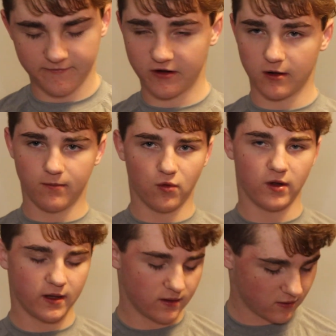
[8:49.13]
Very
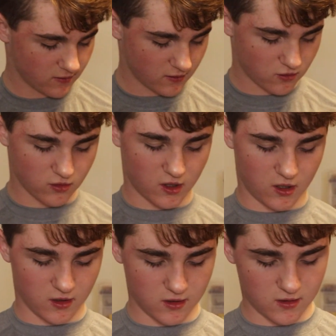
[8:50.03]
buoyant
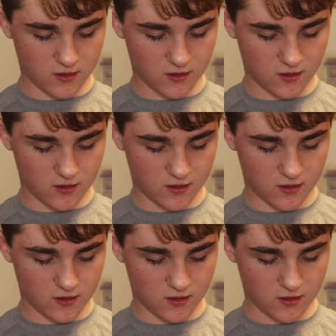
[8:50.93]
craw